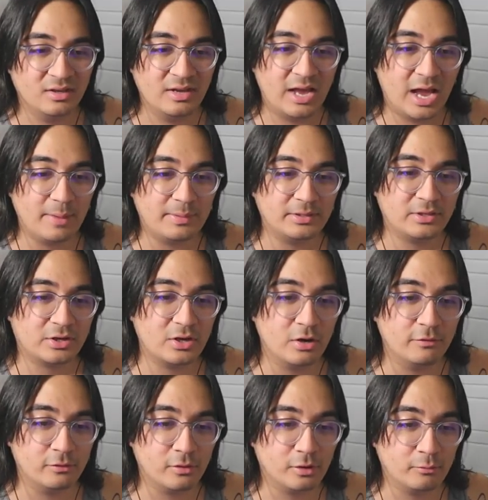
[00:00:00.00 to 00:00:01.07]
I mean the
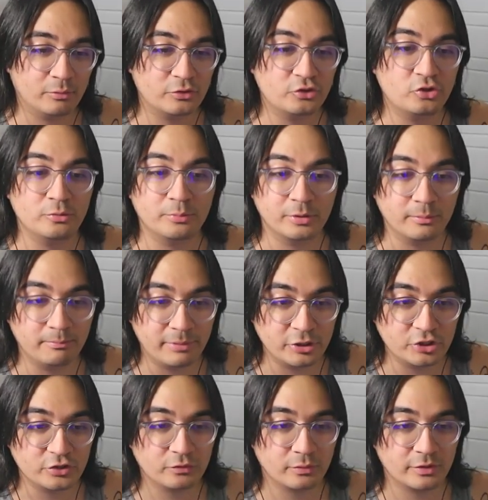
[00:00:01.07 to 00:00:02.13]
cover art was super
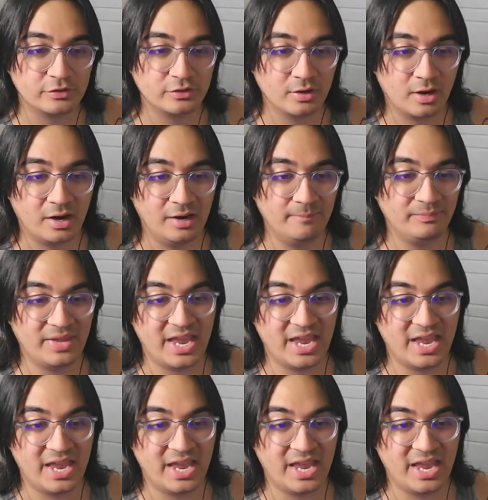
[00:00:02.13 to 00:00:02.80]
ambitious for its time,